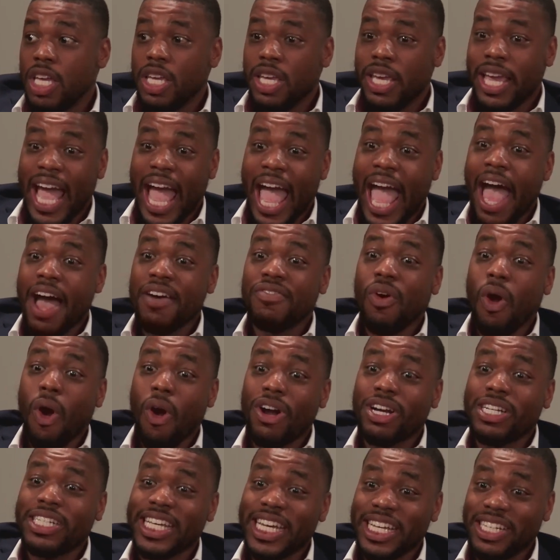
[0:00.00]
You have
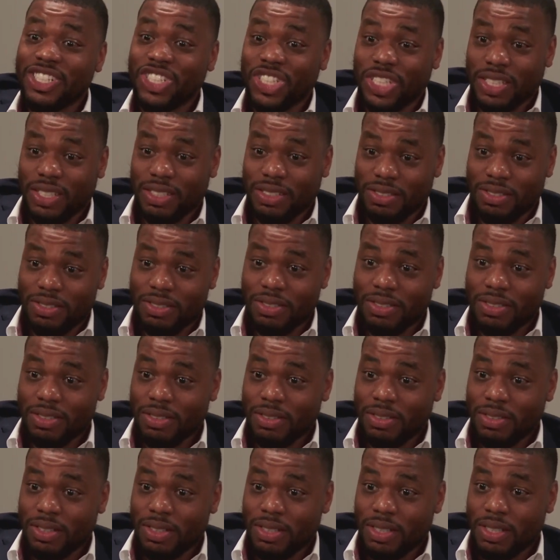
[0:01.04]
our attention.
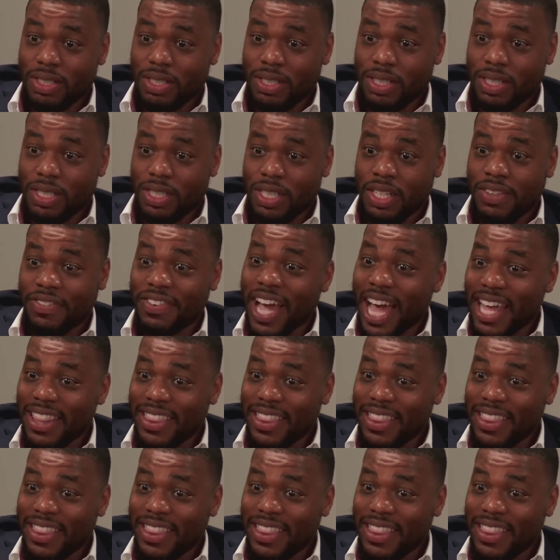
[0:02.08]
You've